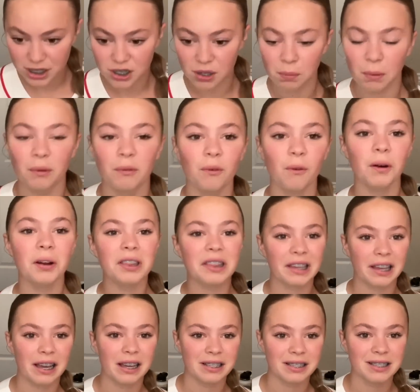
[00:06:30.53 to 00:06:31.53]
So before the
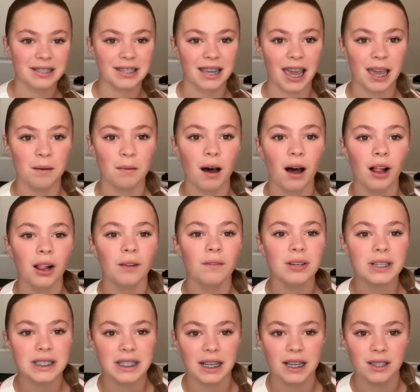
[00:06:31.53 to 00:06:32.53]
cousins came, all of
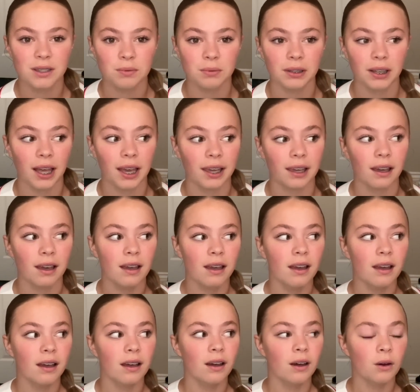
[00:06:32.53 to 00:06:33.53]
us kids were like,
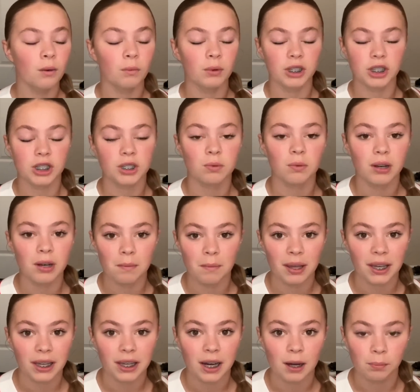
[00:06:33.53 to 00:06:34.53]
we just want to
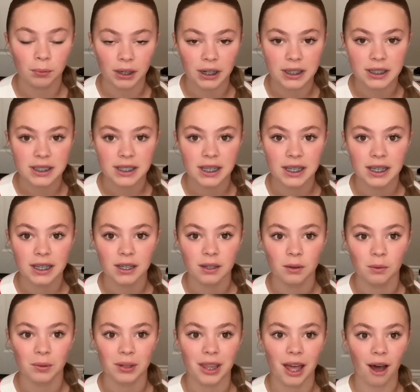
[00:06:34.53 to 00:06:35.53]
make a bracelet
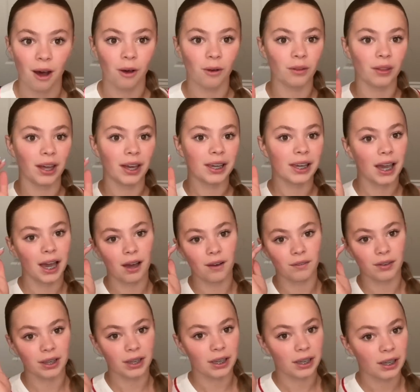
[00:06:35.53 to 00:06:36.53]
without like
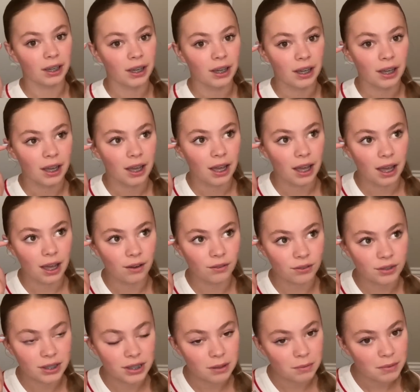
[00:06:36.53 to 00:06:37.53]
having
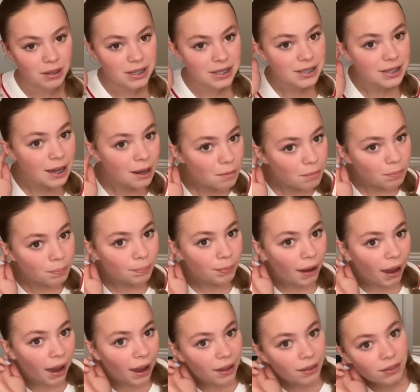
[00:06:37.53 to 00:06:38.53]
everything messed up,
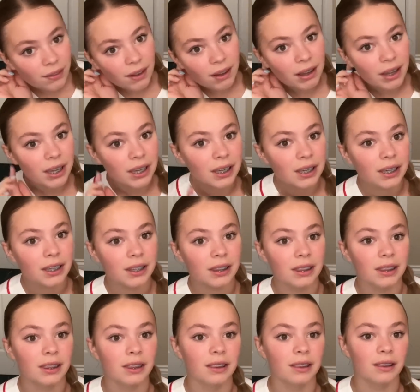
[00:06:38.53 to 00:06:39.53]
and like
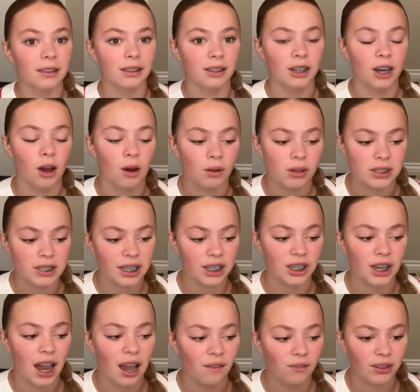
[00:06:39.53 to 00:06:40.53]
you know, because like
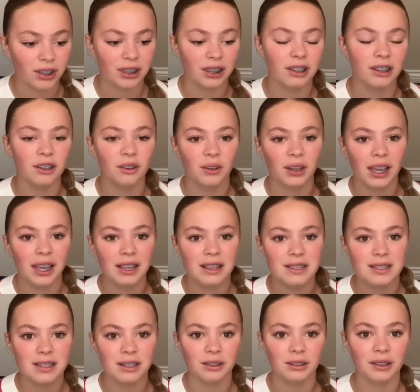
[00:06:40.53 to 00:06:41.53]
you have like the little
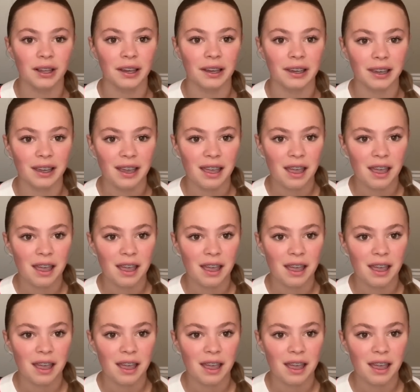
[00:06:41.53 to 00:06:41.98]
kids that'll like